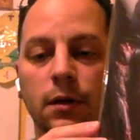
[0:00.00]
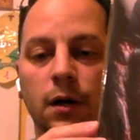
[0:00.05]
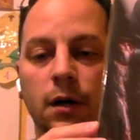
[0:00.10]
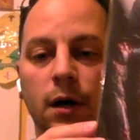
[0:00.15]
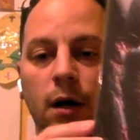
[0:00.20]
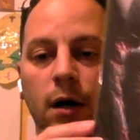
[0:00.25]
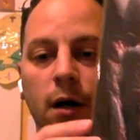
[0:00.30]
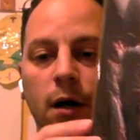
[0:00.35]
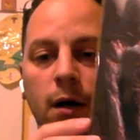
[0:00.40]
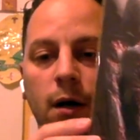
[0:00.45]

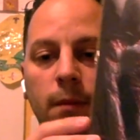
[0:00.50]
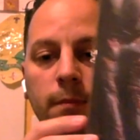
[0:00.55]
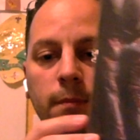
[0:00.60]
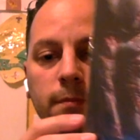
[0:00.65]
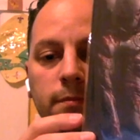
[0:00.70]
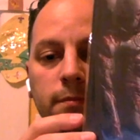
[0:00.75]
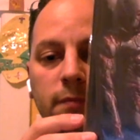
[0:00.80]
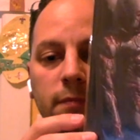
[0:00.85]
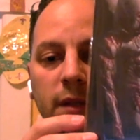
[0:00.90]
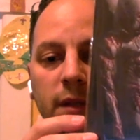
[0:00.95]

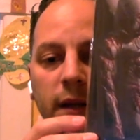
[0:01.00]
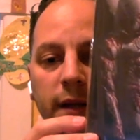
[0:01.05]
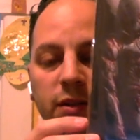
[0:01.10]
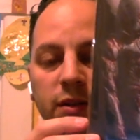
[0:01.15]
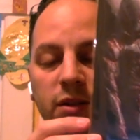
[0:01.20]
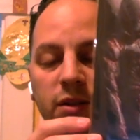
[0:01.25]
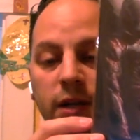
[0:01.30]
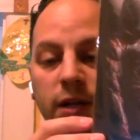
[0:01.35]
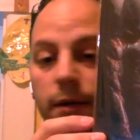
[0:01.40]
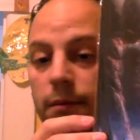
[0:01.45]
Like
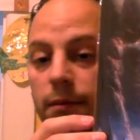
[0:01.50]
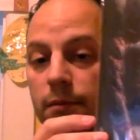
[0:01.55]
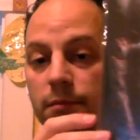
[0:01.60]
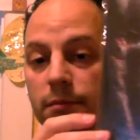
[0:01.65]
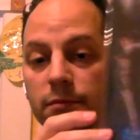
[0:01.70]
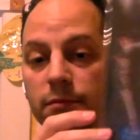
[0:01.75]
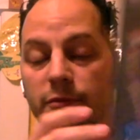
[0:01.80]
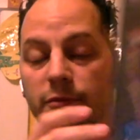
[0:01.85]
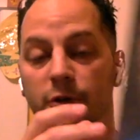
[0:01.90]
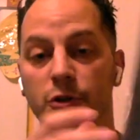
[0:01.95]
I said,
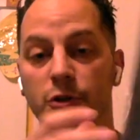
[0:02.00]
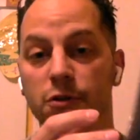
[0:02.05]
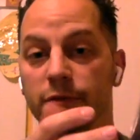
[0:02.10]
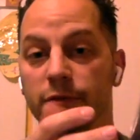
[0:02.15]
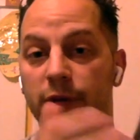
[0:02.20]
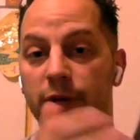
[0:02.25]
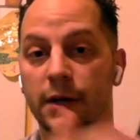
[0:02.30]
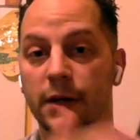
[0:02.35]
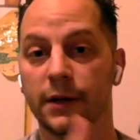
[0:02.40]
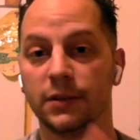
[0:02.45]

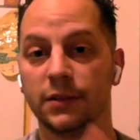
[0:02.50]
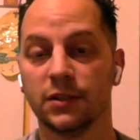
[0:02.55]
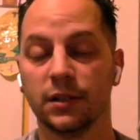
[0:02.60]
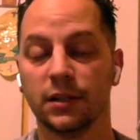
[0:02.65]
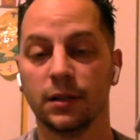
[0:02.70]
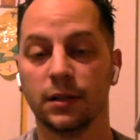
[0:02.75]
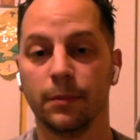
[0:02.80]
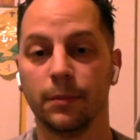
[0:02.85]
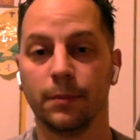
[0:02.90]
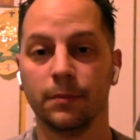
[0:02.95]
Virgin variants
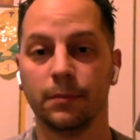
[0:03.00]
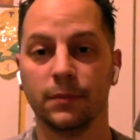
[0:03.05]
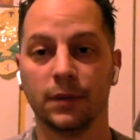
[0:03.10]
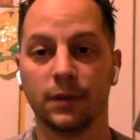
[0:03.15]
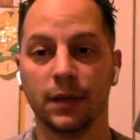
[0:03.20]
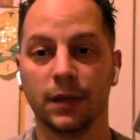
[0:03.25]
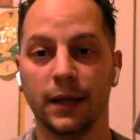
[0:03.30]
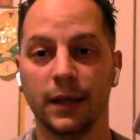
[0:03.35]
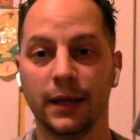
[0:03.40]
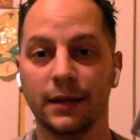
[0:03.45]
in the
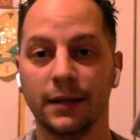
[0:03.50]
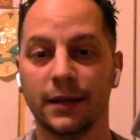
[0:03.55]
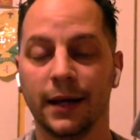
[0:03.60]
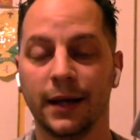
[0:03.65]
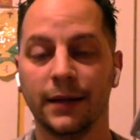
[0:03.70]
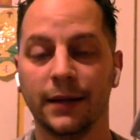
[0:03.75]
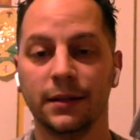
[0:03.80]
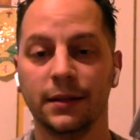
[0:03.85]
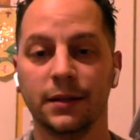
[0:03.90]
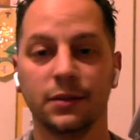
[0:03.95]
late
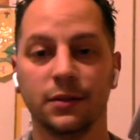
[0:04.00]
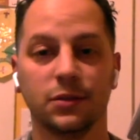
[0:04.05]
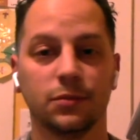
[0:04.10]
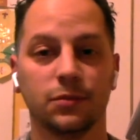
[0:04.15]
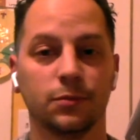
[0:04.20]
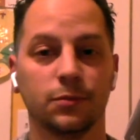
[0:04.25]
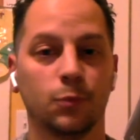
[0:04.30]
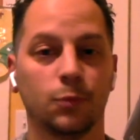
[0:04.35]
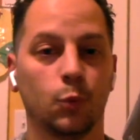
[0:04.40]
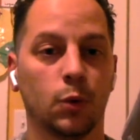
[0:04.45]

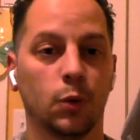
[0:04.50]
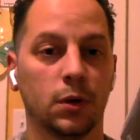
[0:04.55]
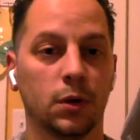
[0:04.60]
90s